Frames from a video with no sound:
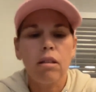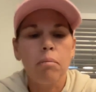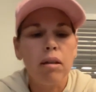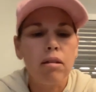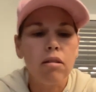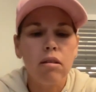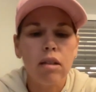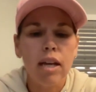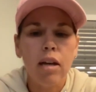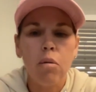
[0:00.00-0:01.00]
the myths,
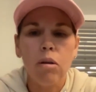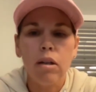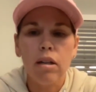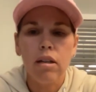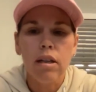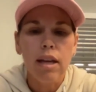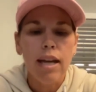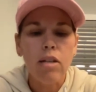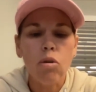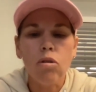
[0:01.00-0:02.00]
Aqua,
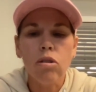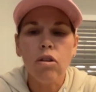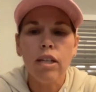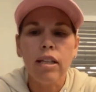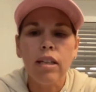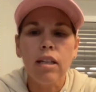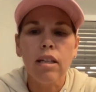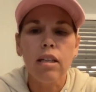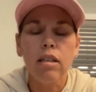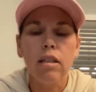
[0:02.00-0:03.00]
and it's also in
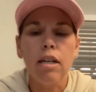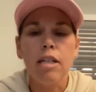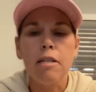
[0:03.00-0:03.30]
the